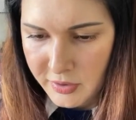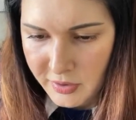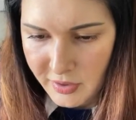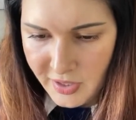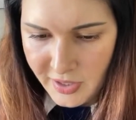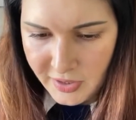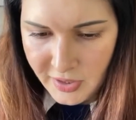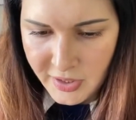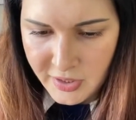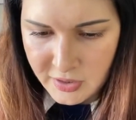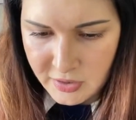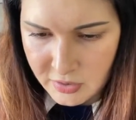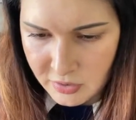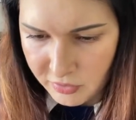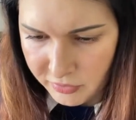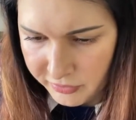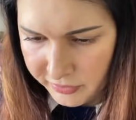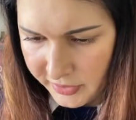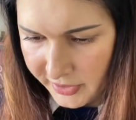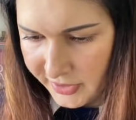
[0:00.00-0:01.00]
I like
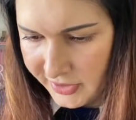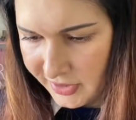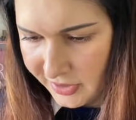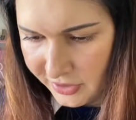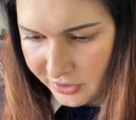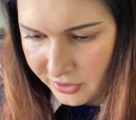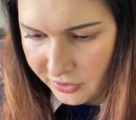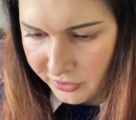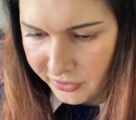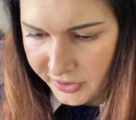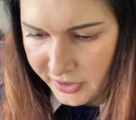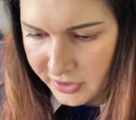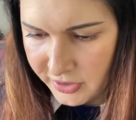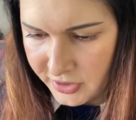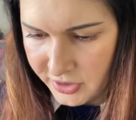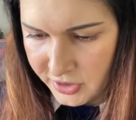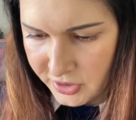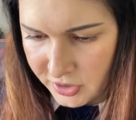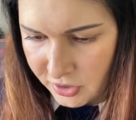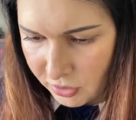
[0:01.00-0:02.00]
snowflakes. I don't know, they're
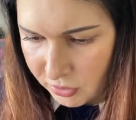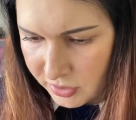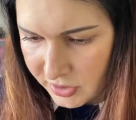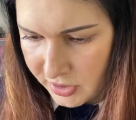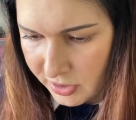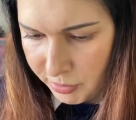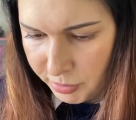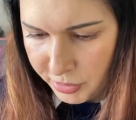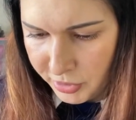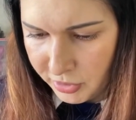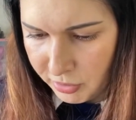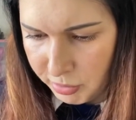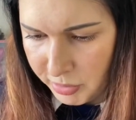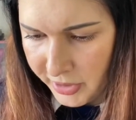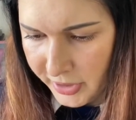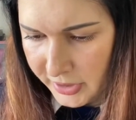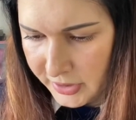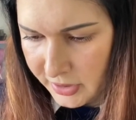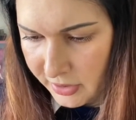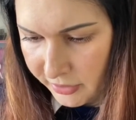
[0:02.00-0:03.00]
so simple,
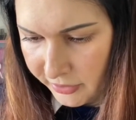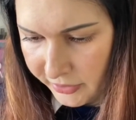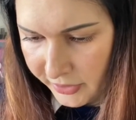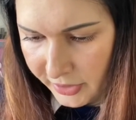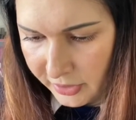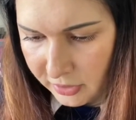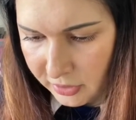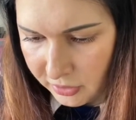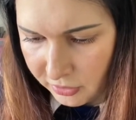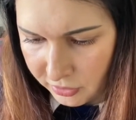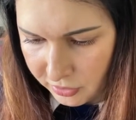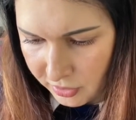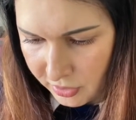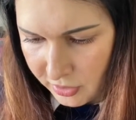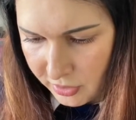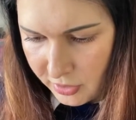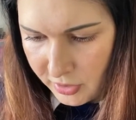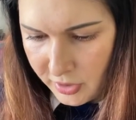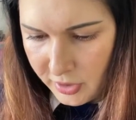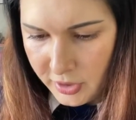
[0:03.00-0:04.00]
but it
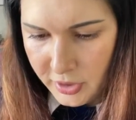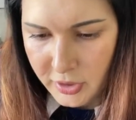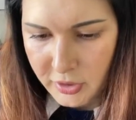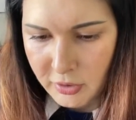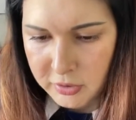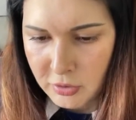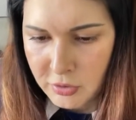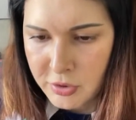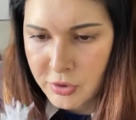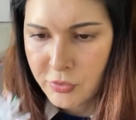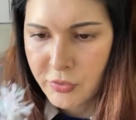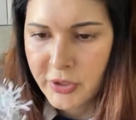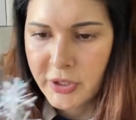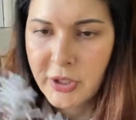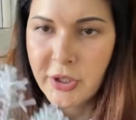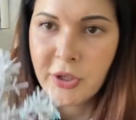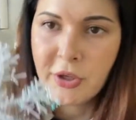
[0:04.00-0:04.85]
looks really